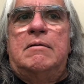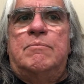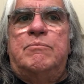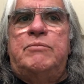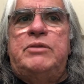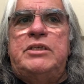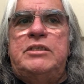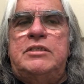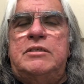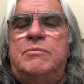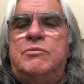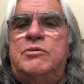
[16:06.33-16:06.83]

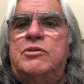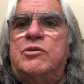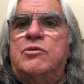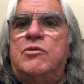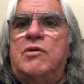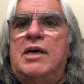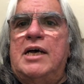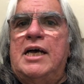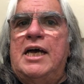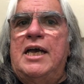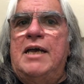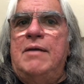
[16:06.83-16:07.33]
Please
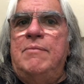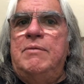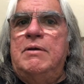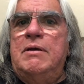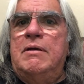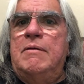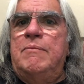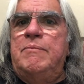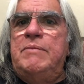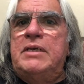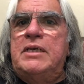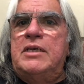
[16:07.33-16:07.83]
subscribe,
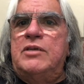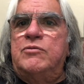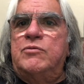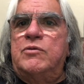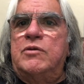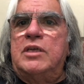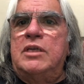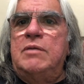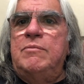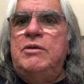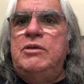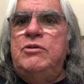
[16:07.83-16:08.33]
because
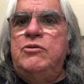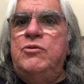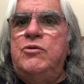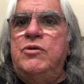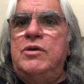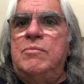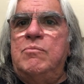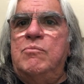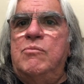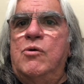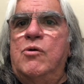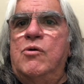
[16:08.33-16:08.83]
we're going to be
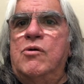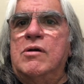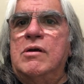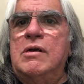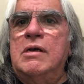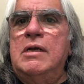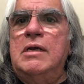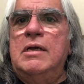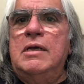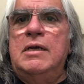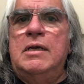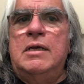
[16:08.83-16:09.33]
doing
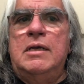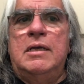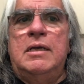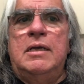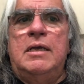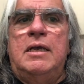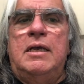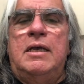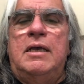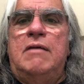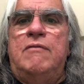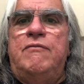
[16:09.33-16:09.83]
more
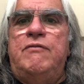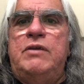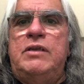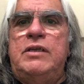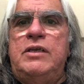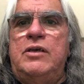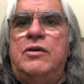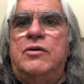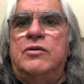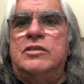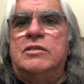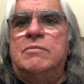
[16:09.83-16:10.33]

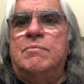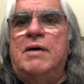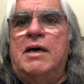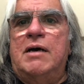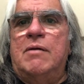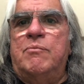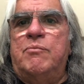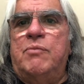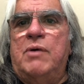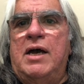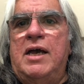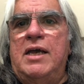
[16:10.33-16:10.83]
videos
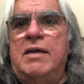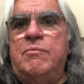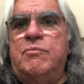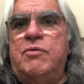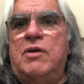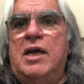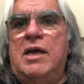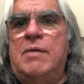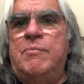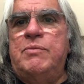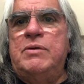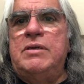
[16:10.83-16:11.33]
about buying
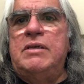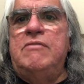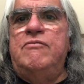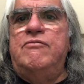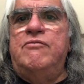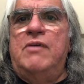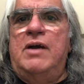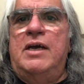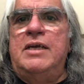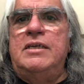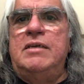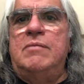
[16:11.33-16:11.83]
property,
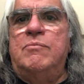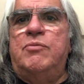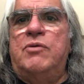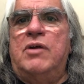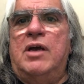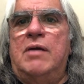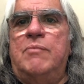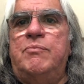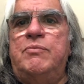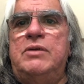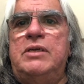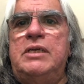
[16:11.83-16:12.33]
finding
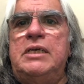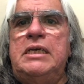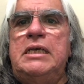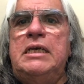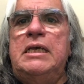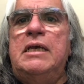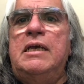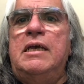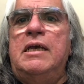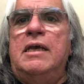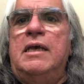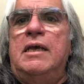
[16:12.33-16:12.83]
property,
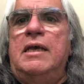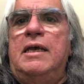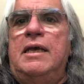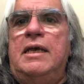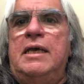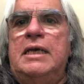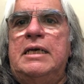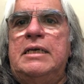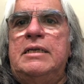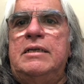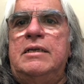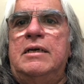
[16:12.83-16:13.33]

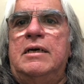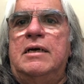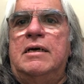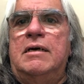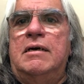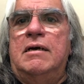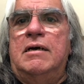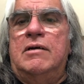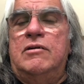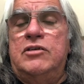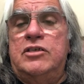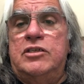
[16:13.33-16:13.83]
and
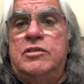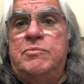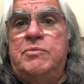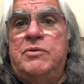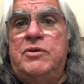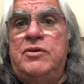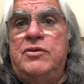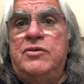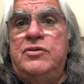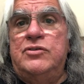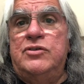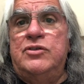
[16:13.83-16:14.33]
our
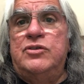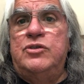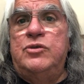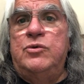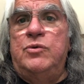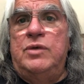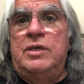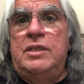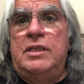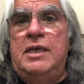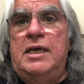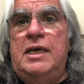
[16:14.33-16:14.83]
experiences
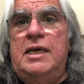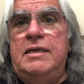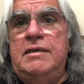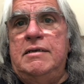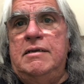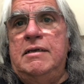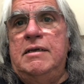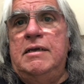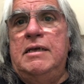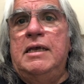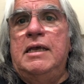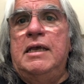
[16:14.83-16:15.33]
doing that.
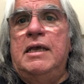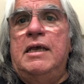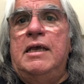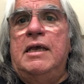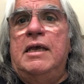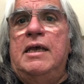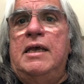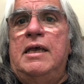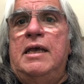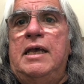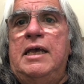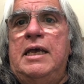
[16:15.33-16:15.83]

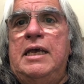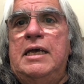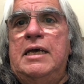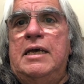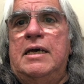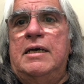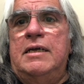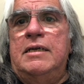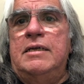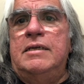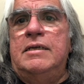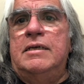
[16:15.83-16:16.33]

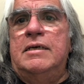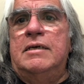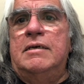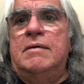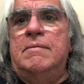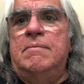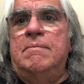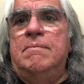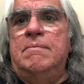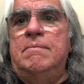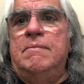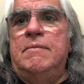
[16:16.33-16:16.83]

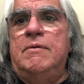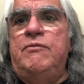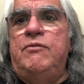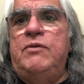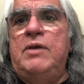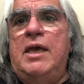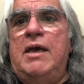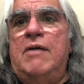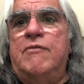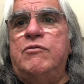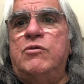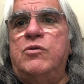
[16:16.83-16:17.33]
And if you
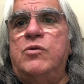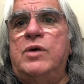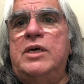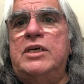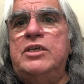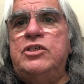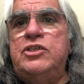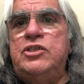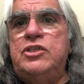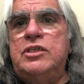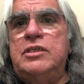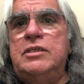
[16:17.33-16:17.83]
have
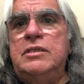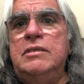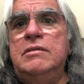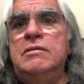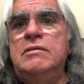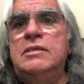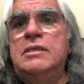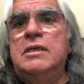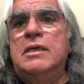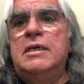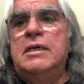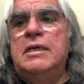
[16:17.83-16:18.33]

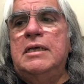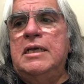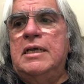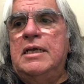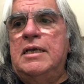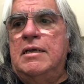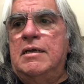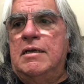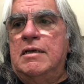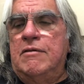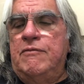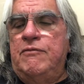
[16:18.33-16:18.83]
questions,
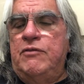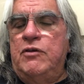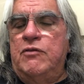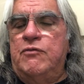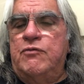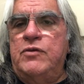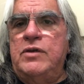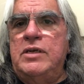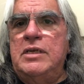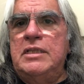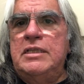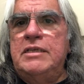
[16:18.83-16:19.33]
feel
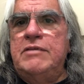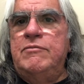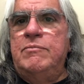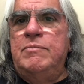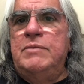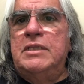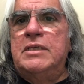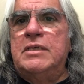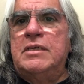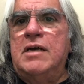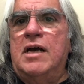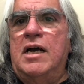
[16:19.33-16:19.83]
free to leave them
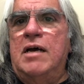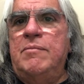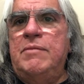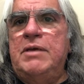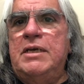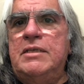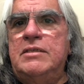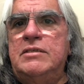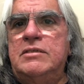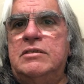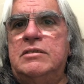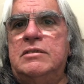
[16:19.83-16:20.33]
in the
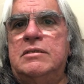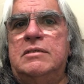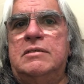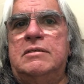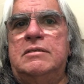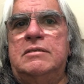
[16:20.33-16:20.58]
comments.